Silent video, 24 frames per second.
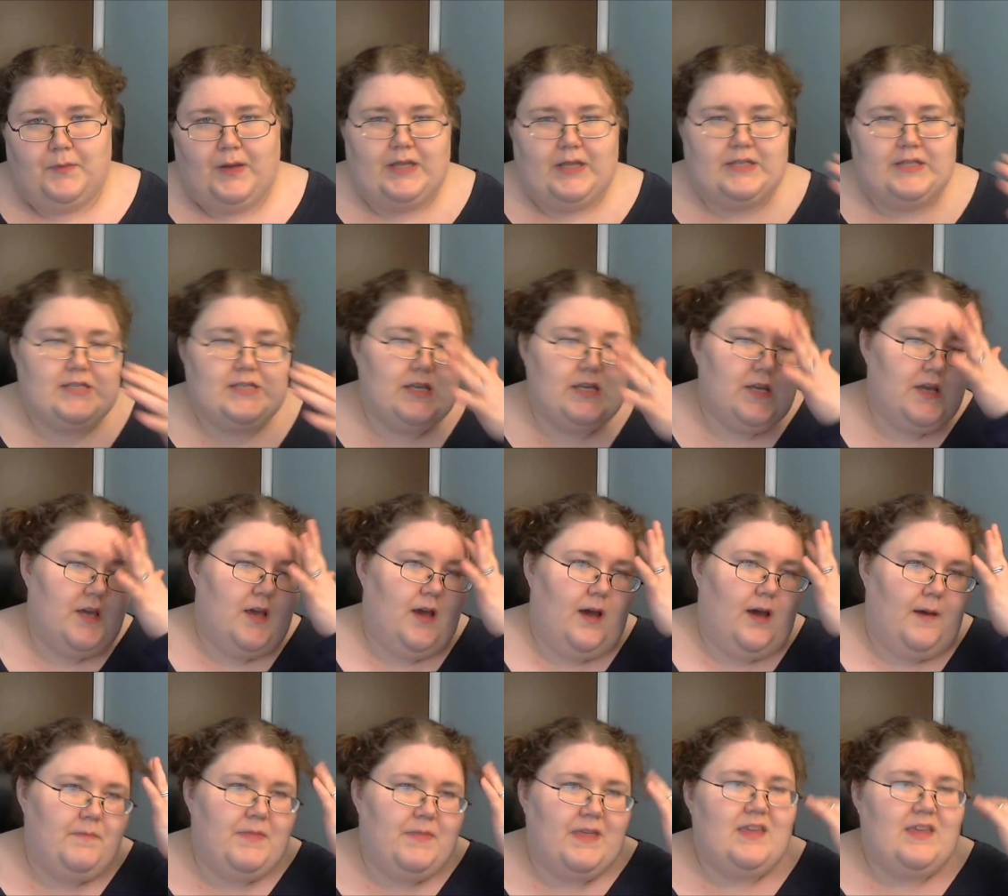But
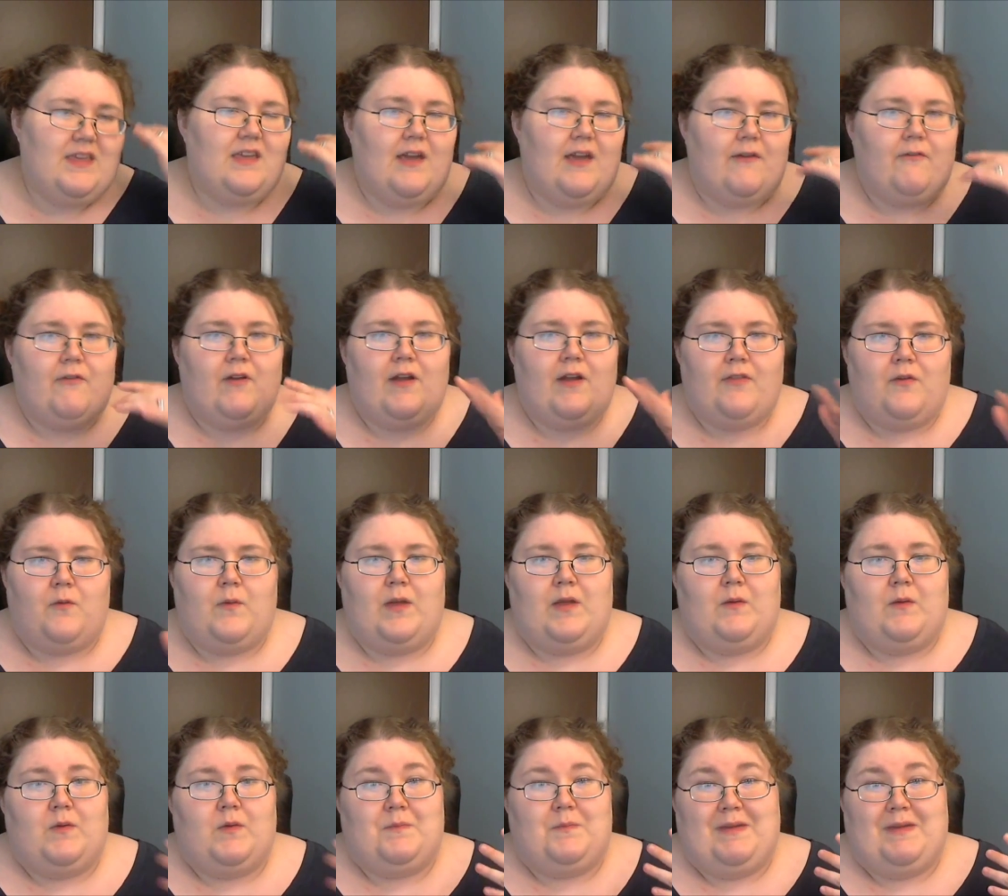I'm thinking every other
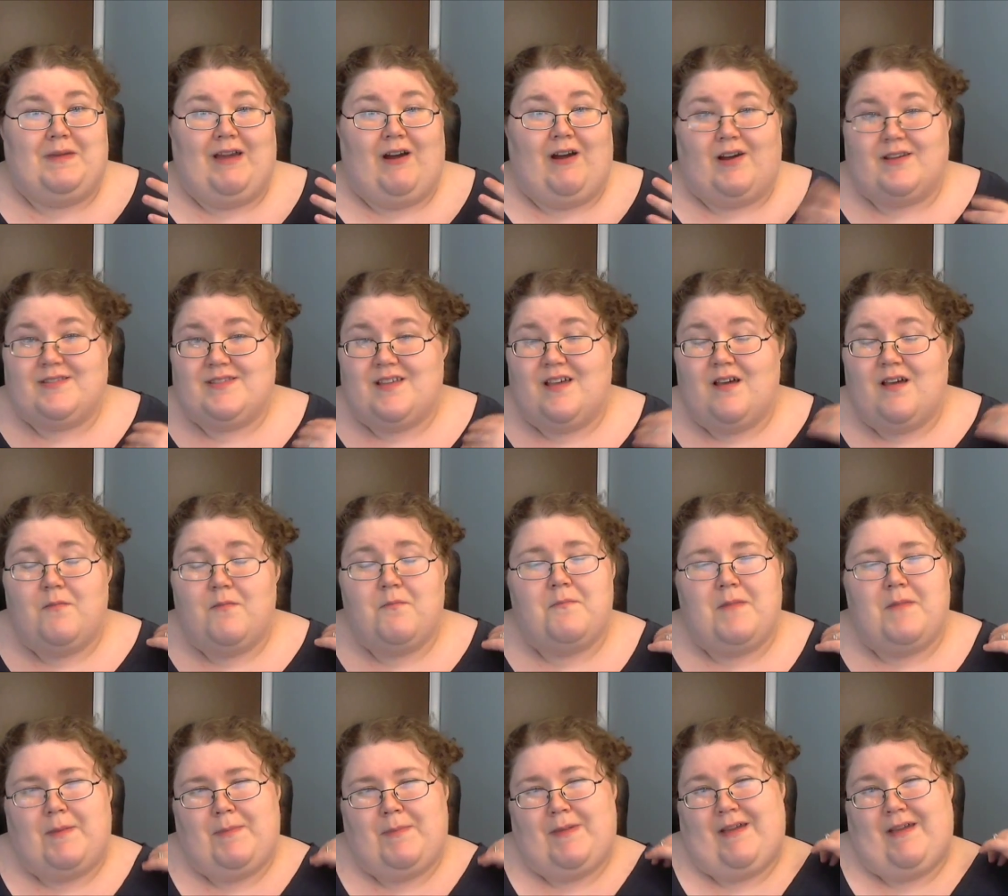week would be
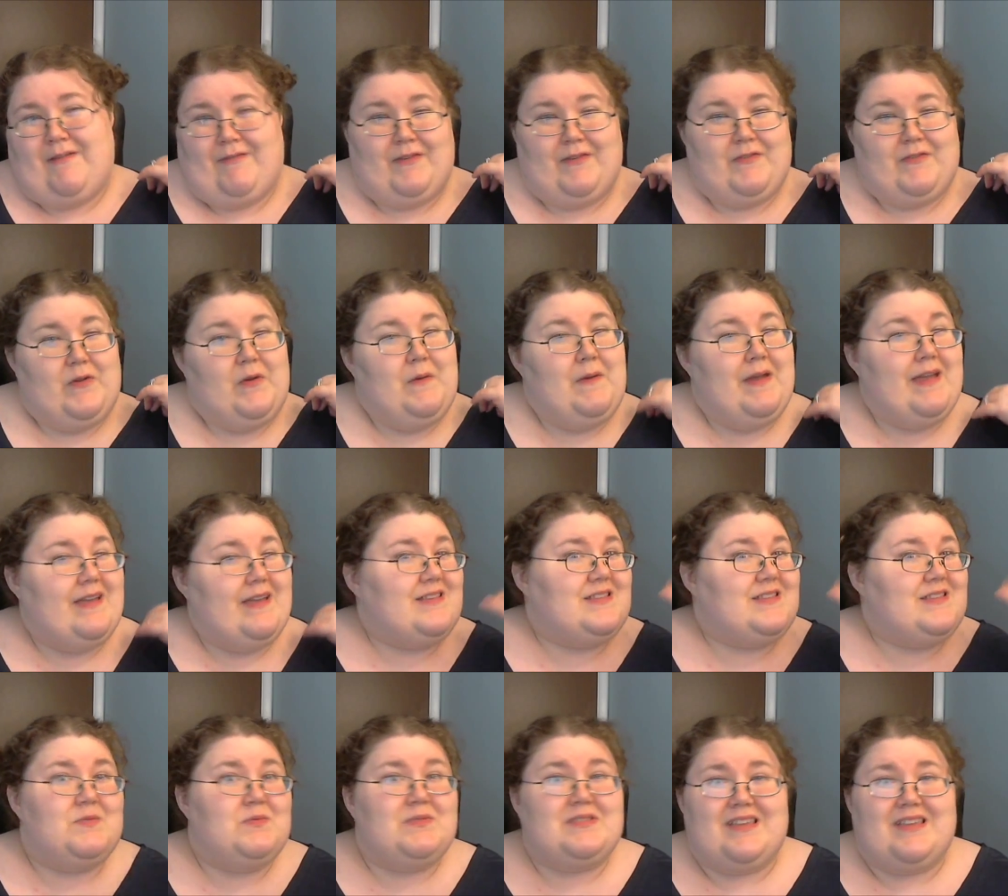awesome, maybe every 3
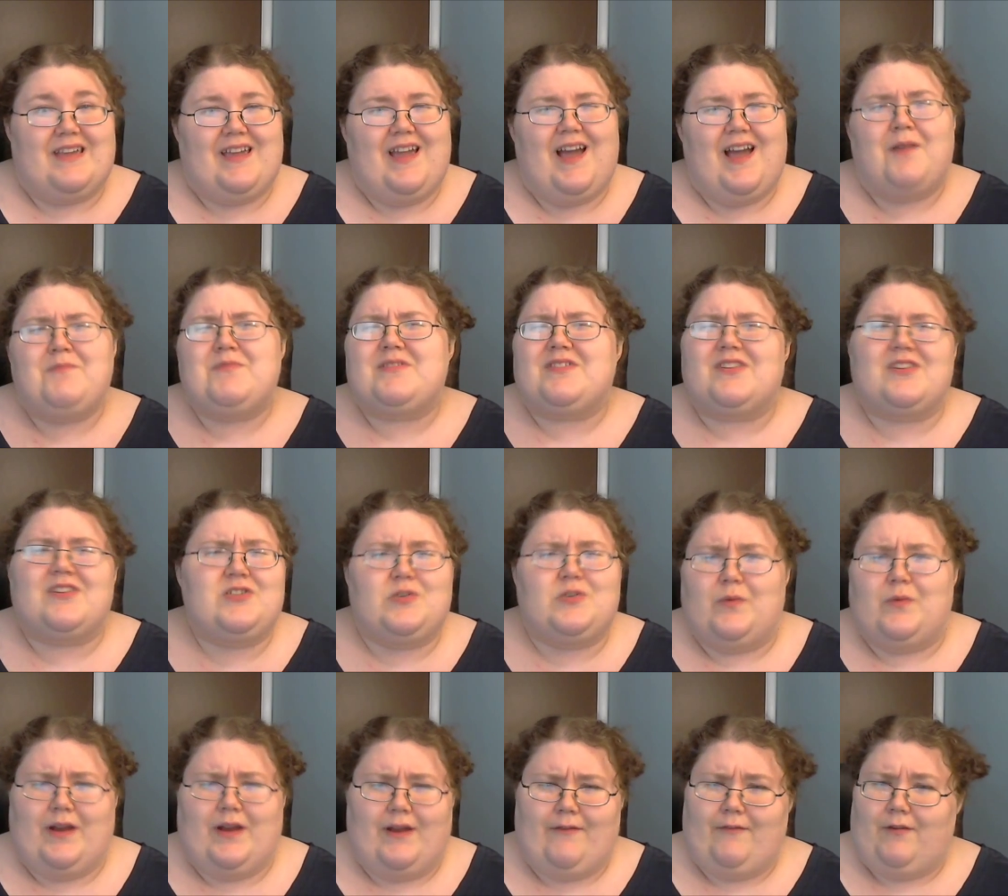weeks. We'll see. I'm just gonna
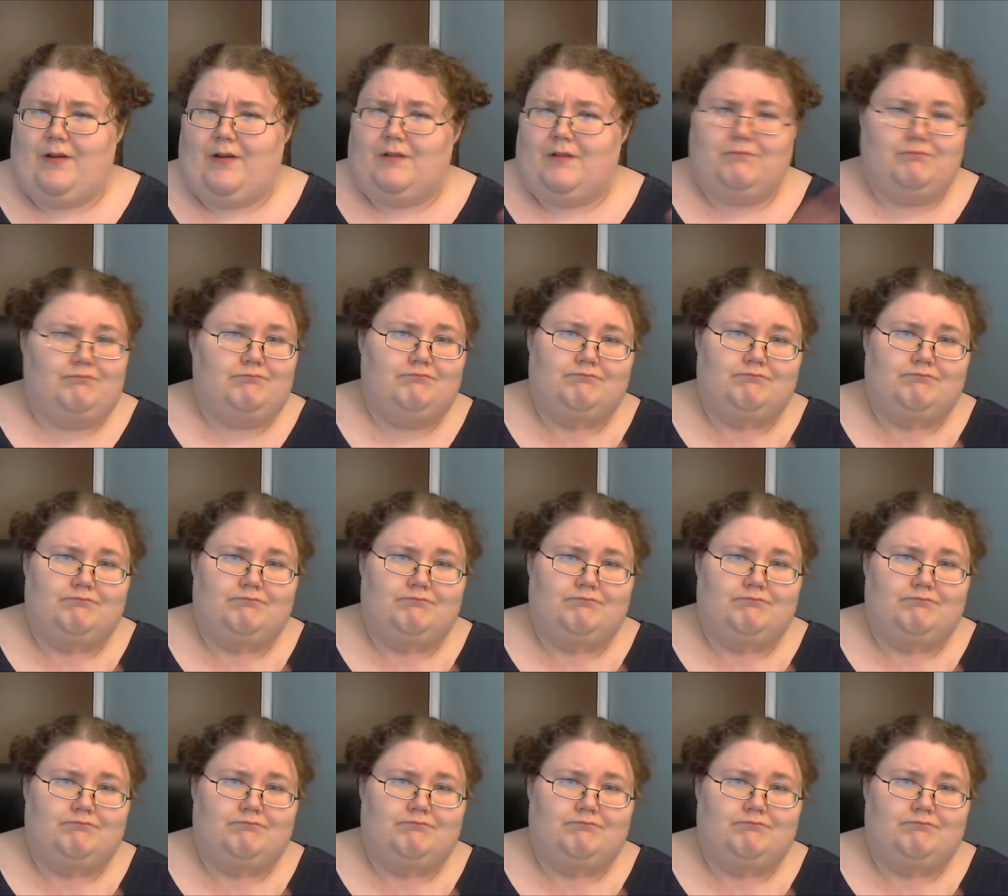do it whenever.